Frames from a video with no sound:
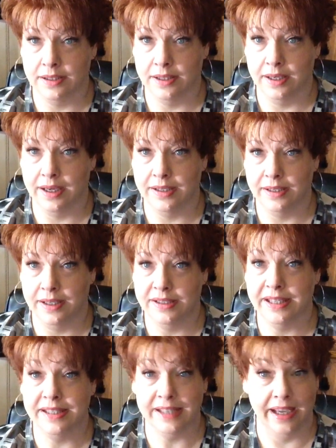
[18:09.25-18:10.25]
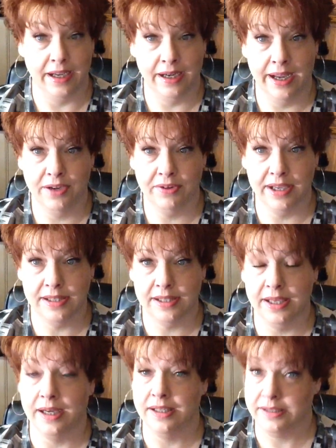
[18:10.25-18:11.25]
And he'd say, "Good night, Gracie,"
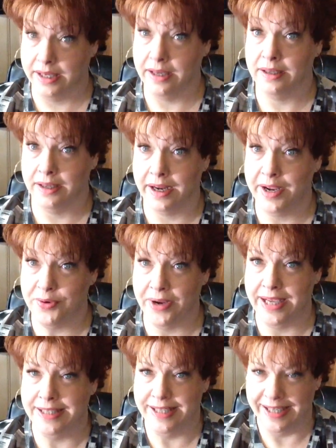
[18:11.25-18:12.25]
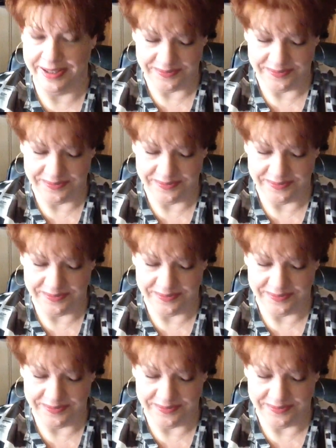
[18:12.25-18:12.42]
and I'd say, "Good night, Gracie."